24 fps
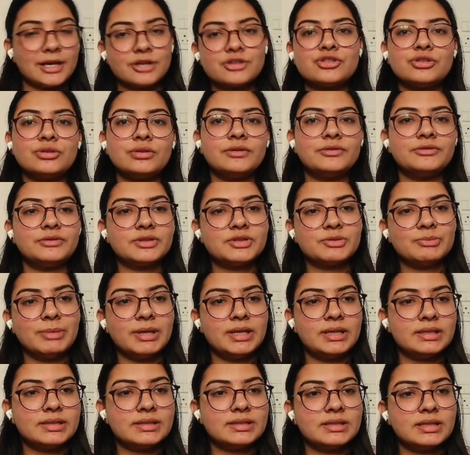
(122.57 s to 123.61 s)
action of this
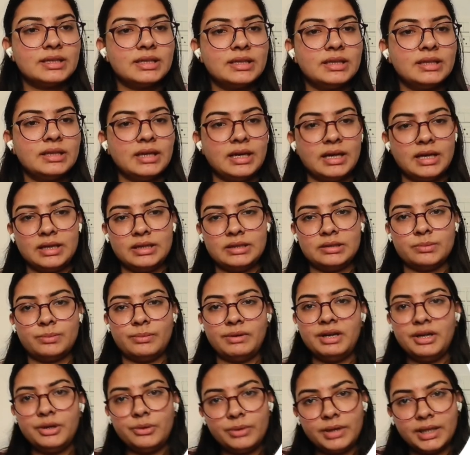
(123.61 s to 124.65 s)
medicine and
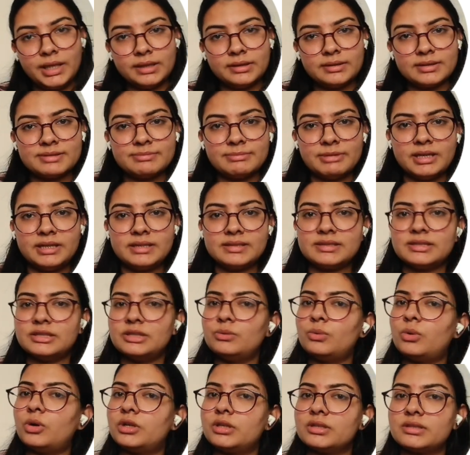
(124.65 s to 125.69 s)
when to take this
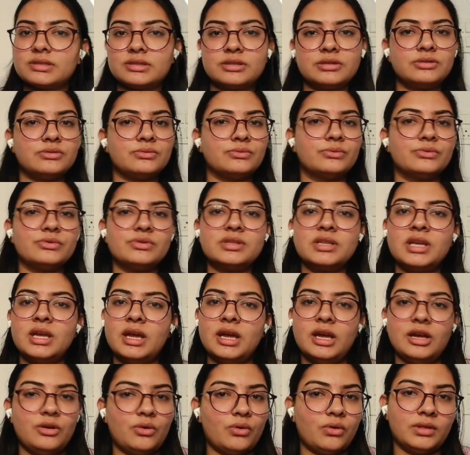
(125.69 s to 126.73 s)
medicine? What is the dose
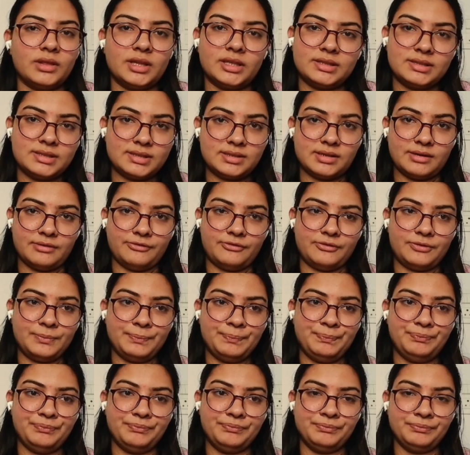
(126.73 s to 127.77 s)
and all that stuff.
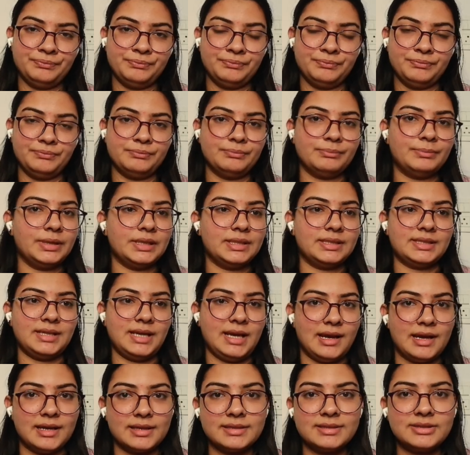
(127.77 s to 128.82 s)

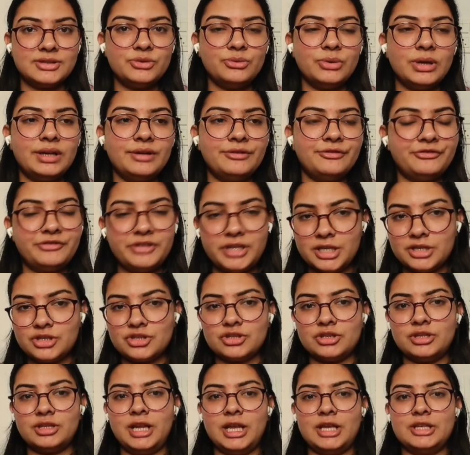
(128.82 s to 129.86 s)
But as you are a
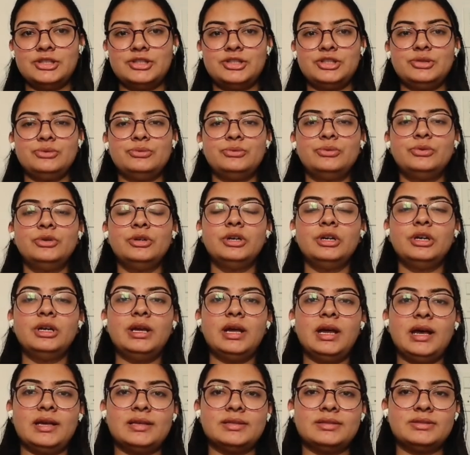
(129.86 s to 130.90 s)
fresher,
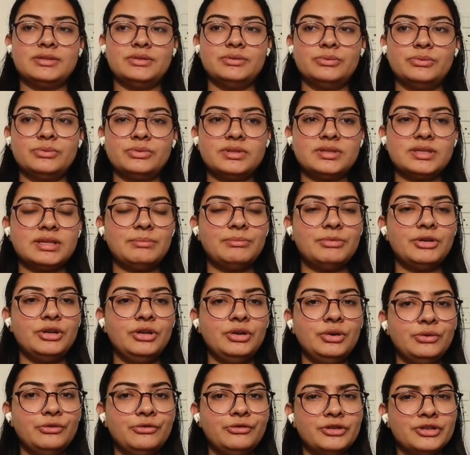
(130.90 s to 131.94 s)
as you stepped
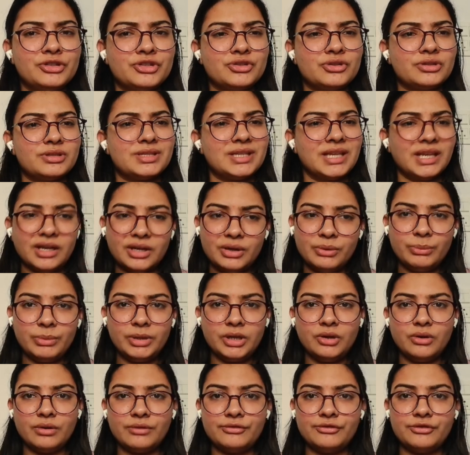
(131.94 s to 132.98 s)
into first or second
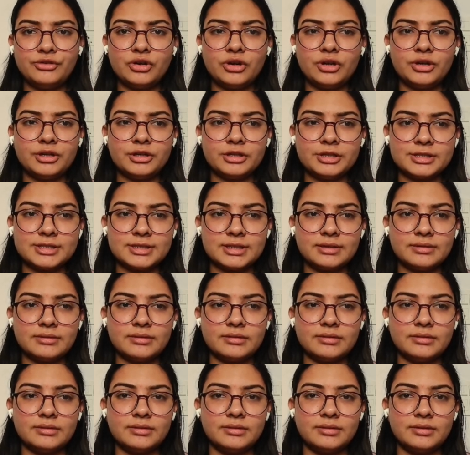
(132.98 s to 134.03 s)
week of your
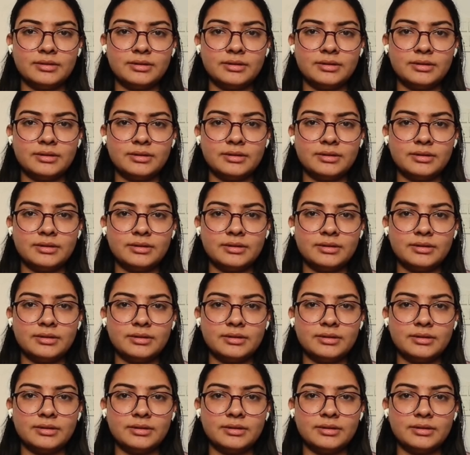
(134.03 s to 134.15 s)
nursing